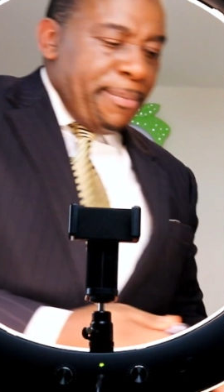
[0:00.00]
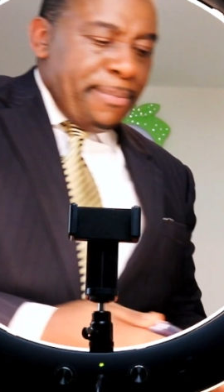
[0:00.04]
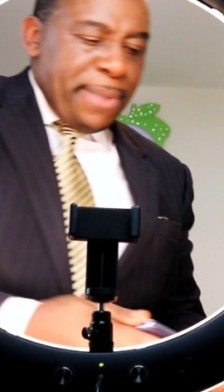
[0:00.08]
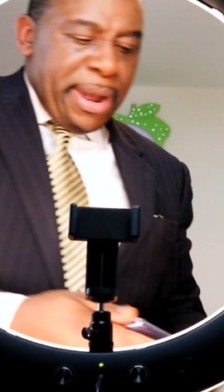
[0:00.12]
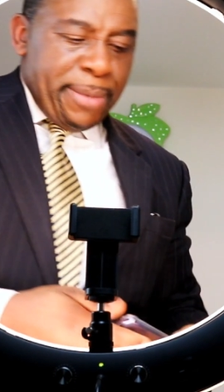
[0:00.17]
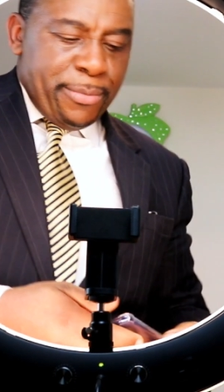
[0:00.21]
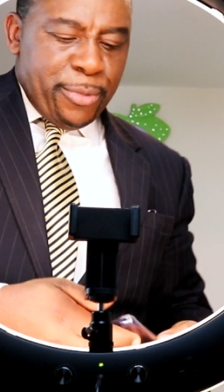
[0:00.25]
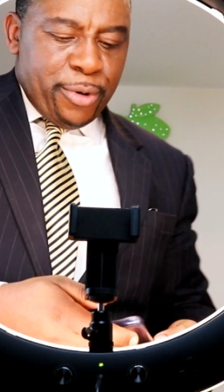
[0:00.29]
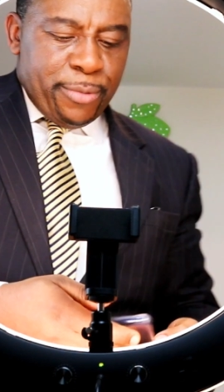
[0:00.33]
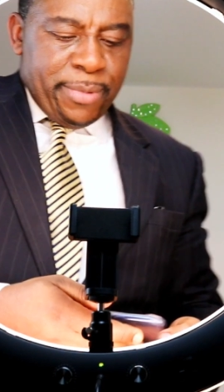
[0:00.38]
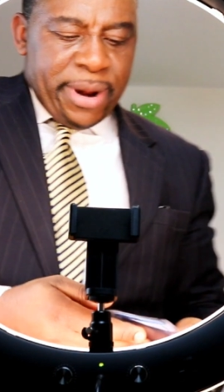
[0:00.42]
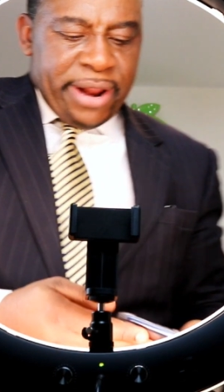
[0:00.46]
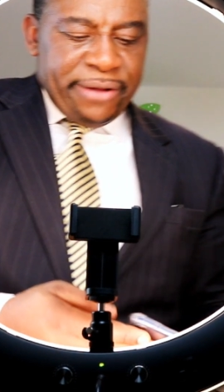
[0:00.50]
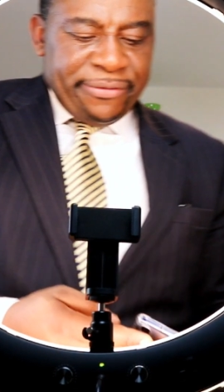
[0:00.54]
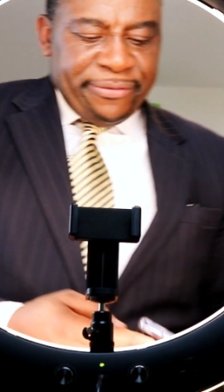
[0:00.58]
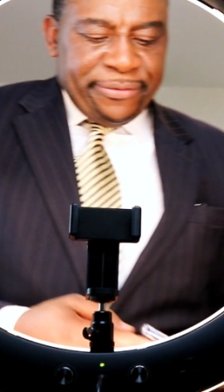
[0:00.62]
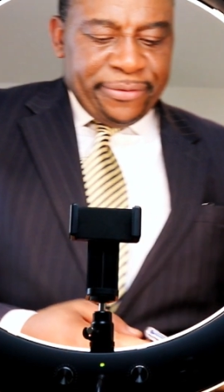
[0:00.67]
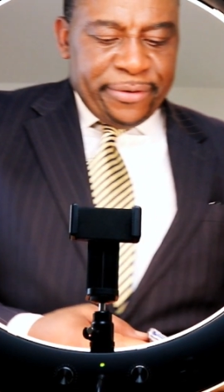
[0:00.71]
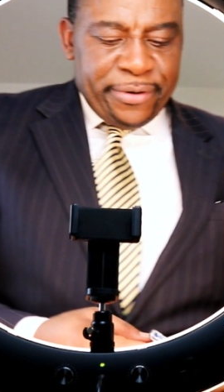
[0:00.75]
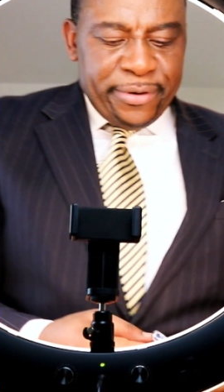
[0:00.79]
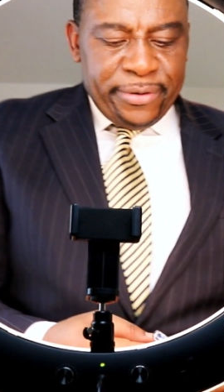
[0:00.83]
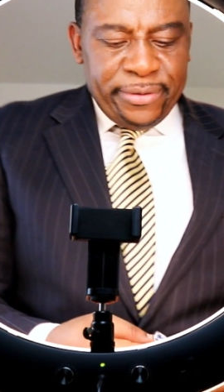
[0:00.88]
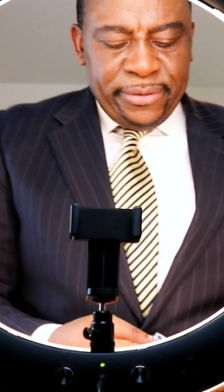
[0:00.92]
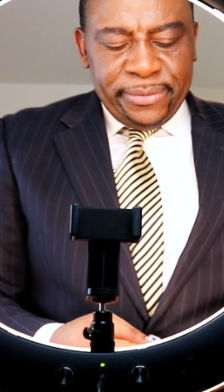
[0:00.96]
my mobile
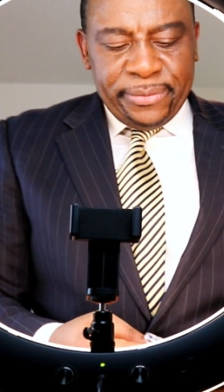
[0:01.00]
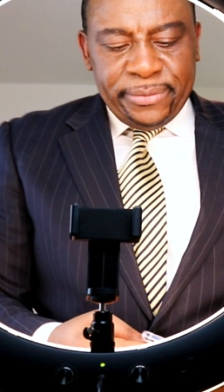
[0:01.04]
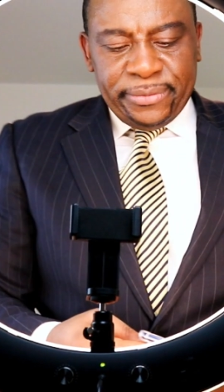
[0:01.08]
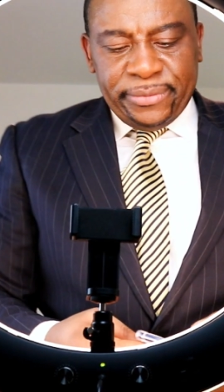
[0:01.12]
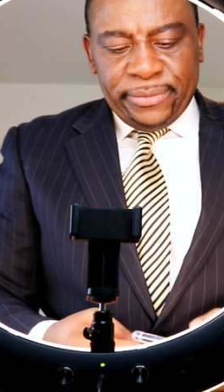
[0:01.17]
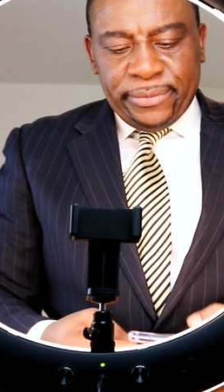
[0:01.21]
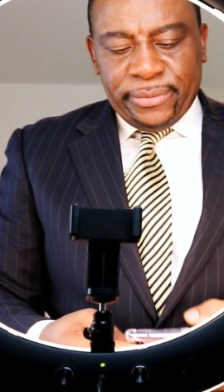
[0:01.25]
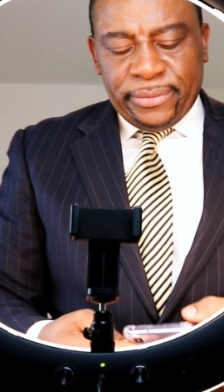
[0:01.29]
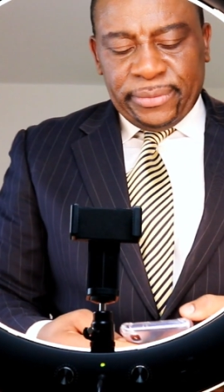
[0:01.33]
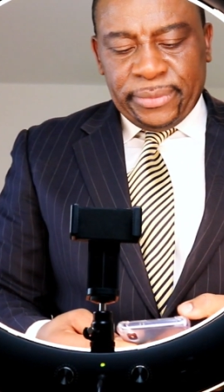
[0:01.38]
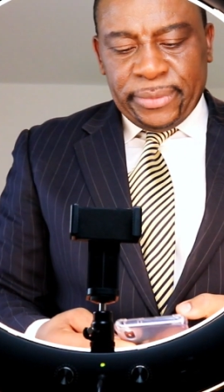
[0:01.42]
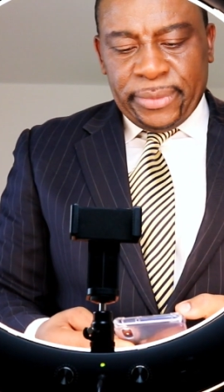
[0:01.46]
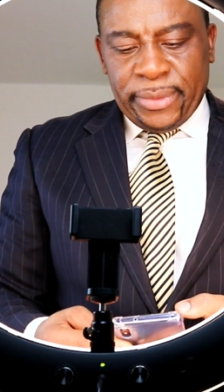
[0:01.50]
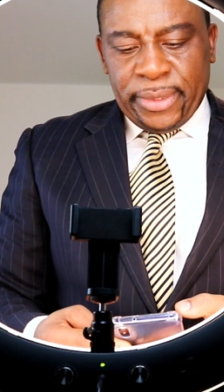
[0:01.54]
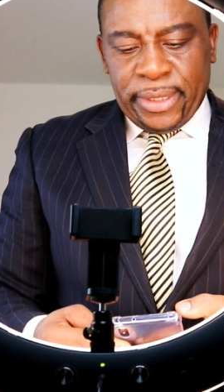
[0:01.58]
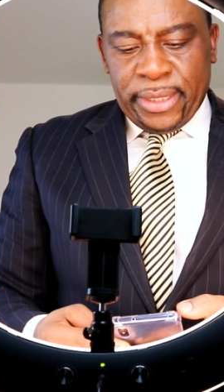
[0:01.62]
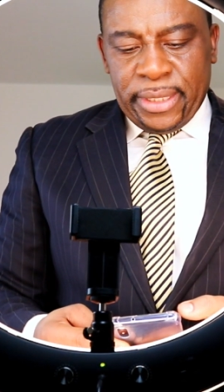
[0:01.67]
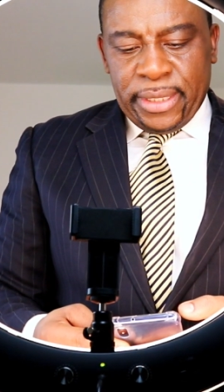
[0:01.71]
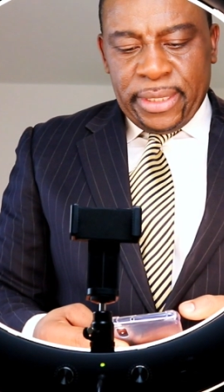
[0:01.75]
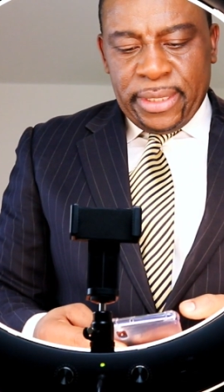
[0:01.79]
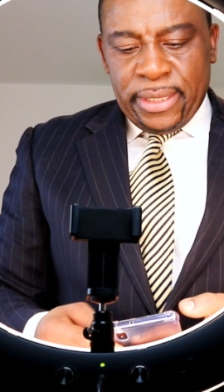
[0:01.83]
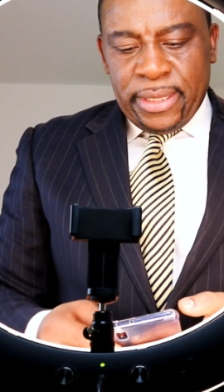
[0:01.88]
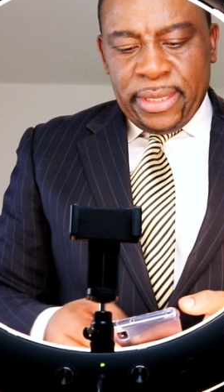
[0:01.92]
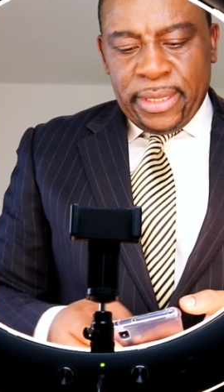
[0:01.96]
phone.
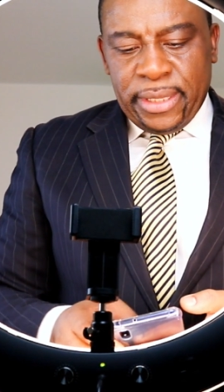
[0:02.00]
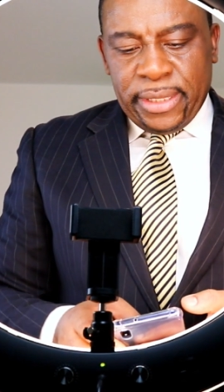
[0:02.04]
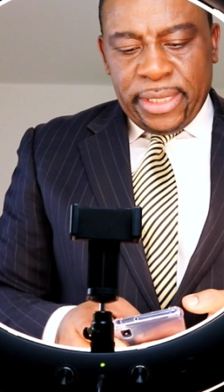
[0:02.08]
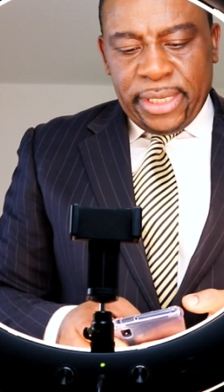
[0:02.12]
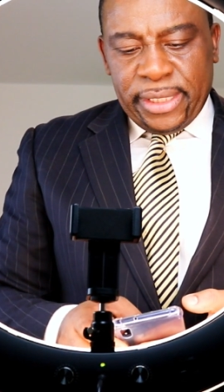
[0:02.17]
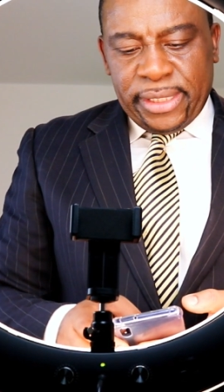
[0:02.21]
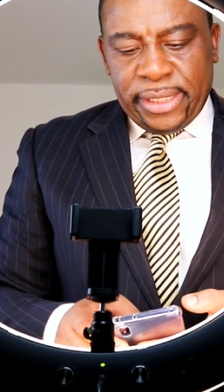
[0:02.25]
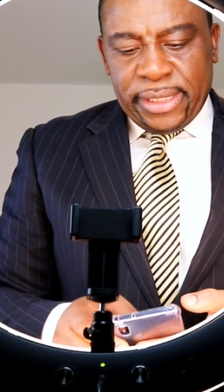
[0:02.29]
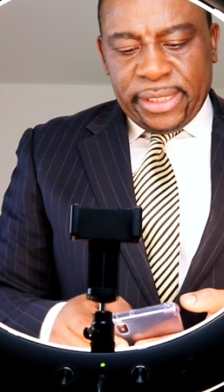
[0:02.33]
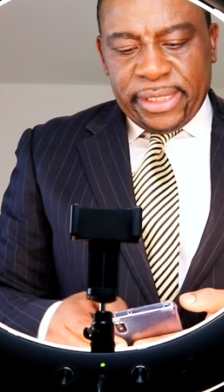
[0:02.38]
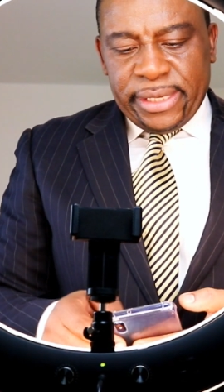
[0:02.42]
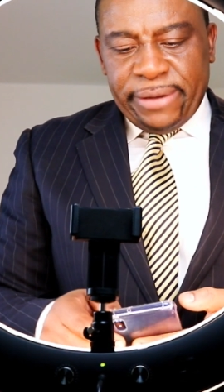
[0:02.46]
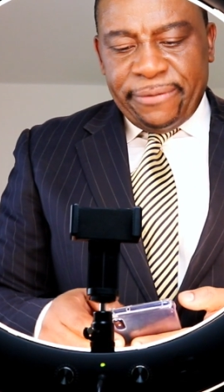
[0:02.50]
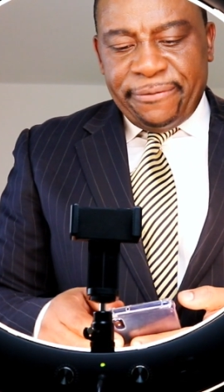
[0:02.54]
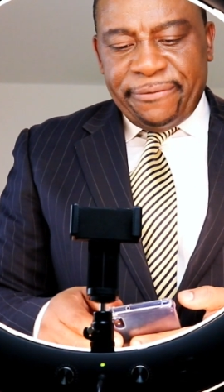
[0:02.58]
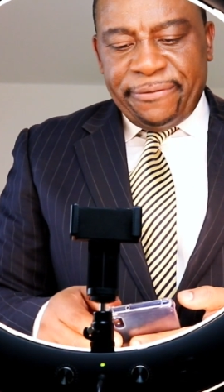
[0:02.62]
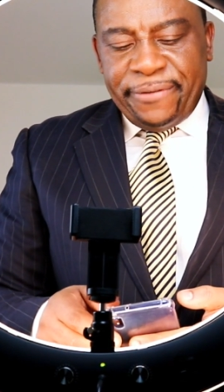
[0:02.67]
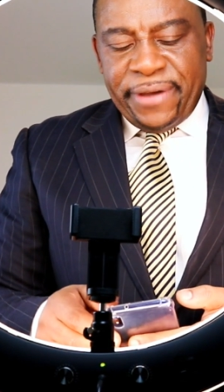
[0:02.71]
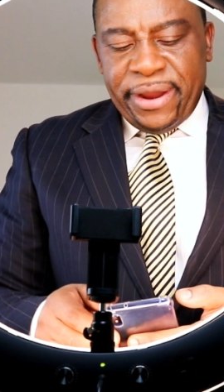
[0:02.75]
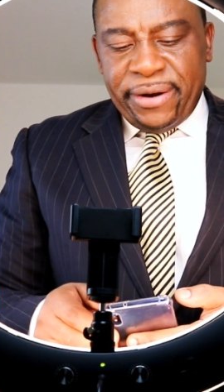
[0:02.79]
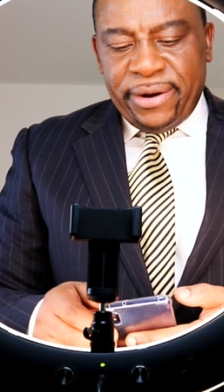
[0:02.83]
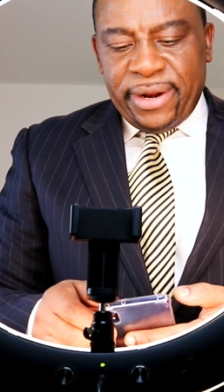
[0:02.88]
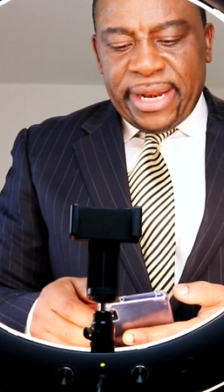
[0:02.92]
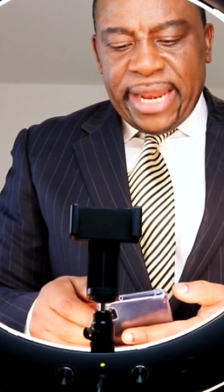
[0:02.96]
This is a
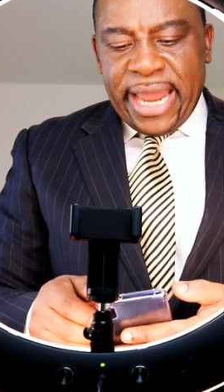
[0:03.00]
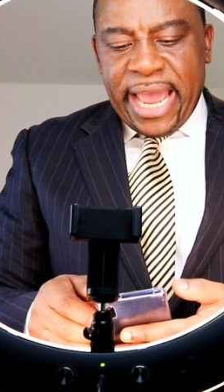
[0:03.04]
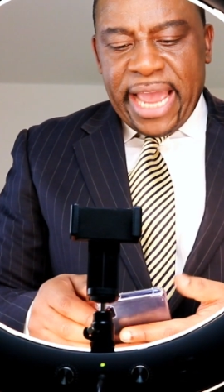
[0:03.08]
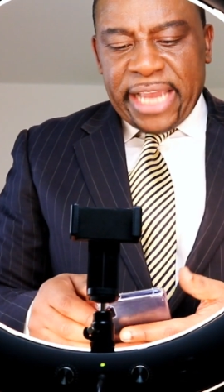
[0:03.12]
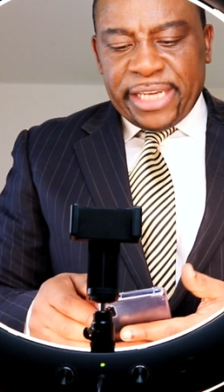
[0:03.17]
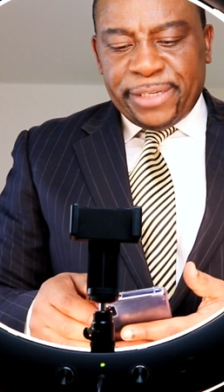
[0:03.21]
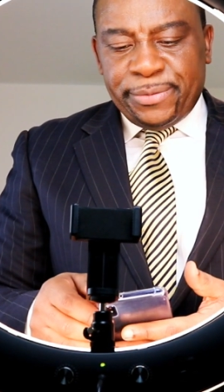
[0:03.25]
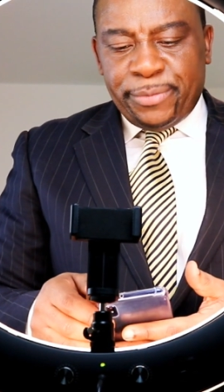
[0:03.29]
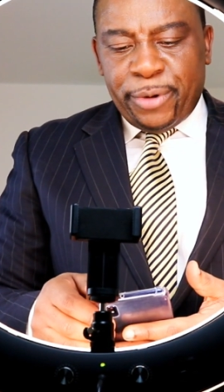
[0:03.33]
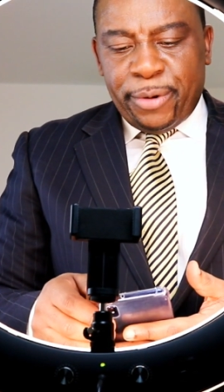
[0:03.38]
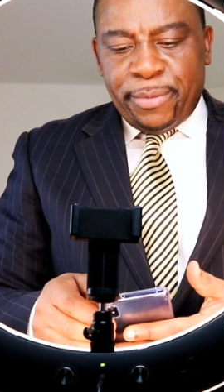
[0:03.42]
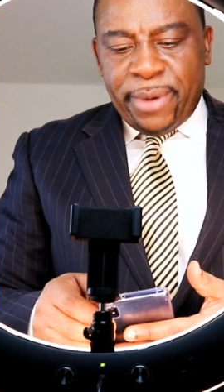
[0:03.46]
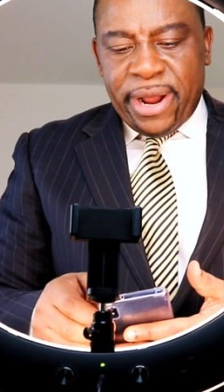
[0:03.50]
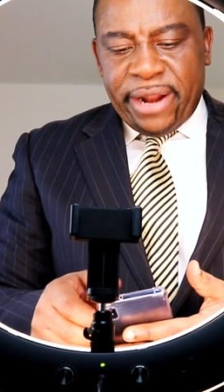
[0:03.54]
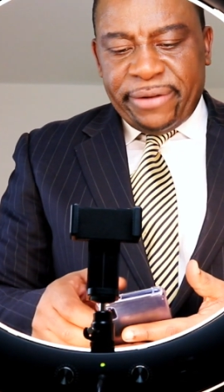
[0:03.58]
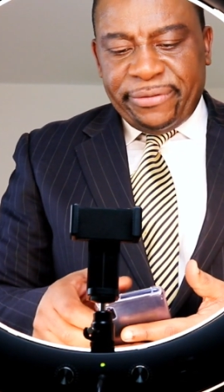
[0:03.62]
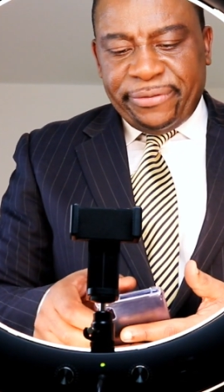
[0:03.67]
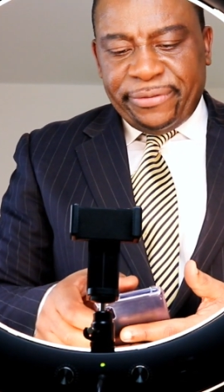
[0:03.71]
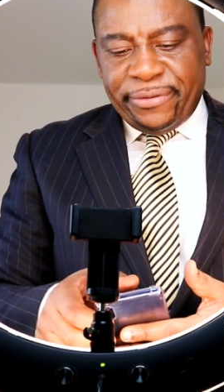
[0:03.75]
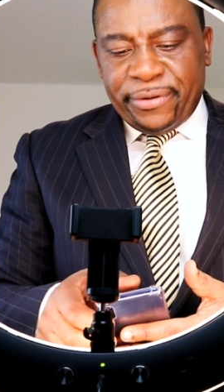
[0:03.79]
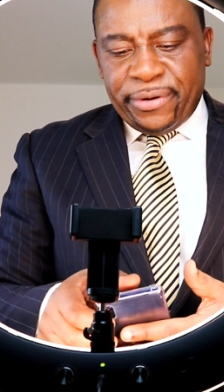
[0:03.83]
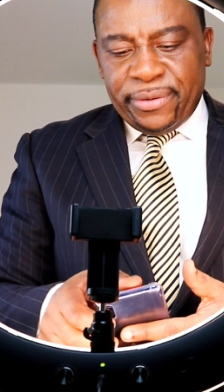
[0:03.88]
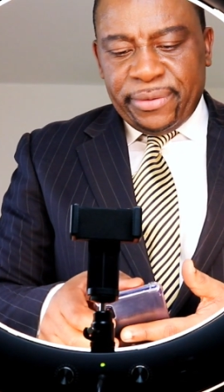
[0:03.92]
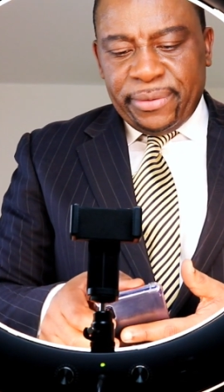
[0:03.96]
very large mobile
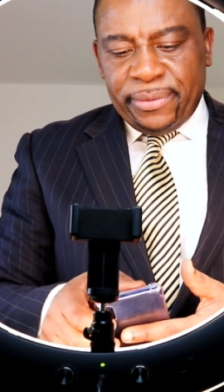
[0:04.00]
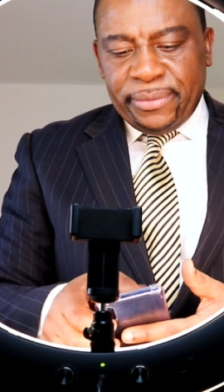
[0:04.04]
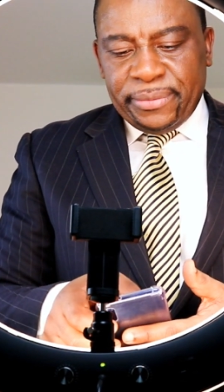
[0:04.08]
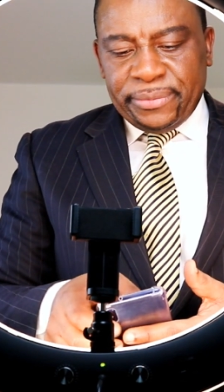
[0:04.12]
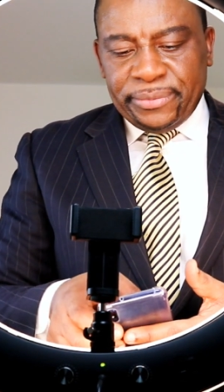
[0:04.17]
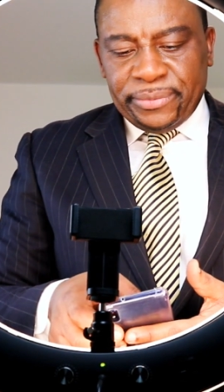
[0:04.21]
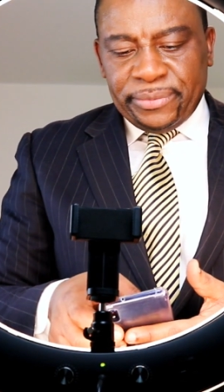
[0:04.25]
phone,